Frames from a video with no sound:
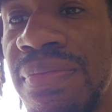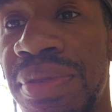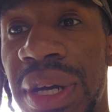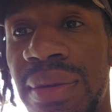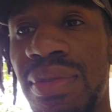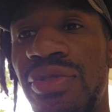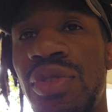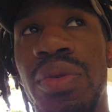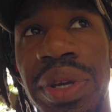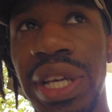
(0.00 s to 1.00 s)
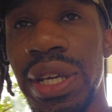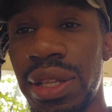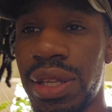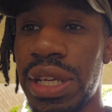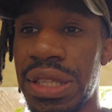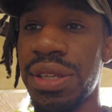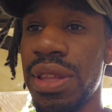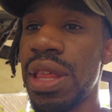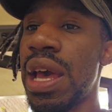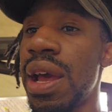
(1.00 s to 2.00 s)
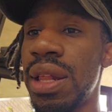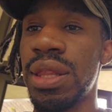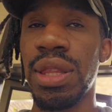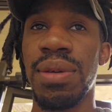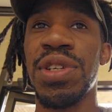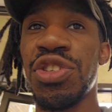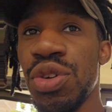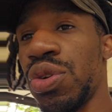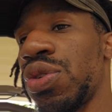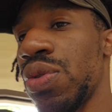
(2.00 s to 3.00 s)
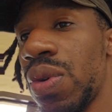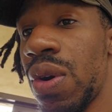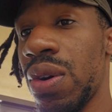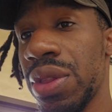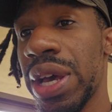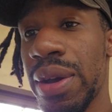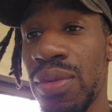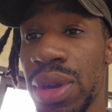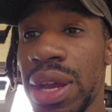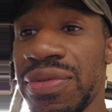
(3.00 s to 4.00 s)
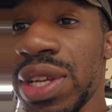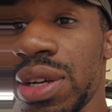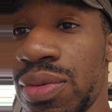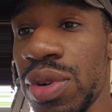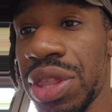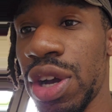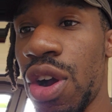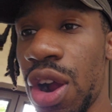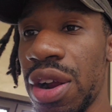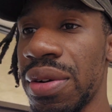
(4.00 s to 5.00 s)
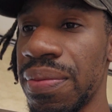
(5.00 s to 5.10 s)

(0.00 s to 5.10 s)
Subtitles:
But before we get into that, let me show you all that what I've done with the car.